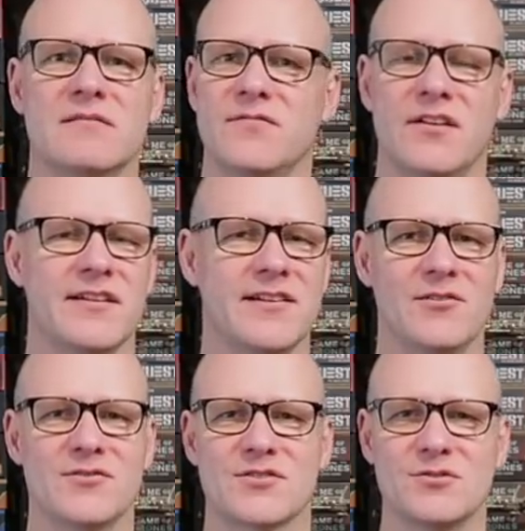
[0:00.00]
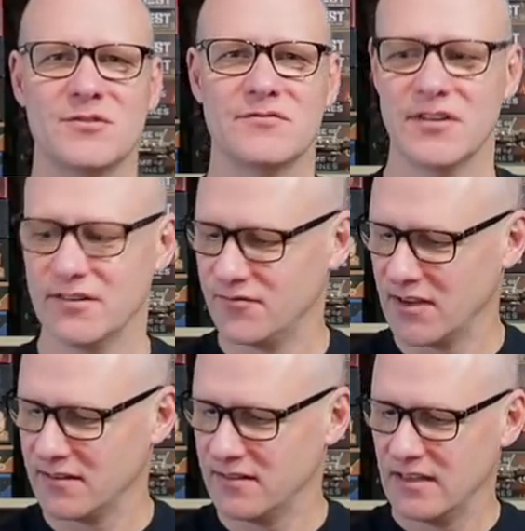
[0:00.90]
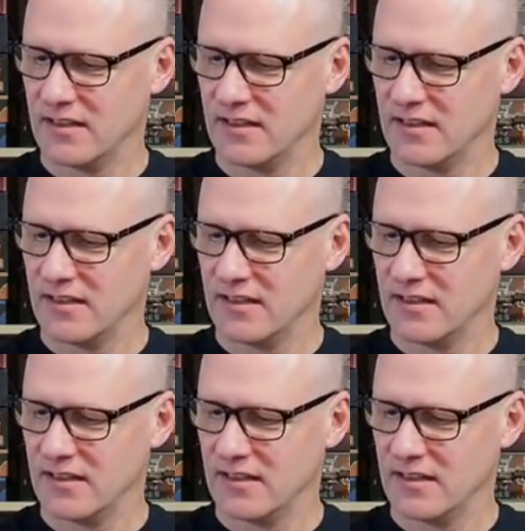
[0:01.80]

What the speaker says: Very old school and very fun.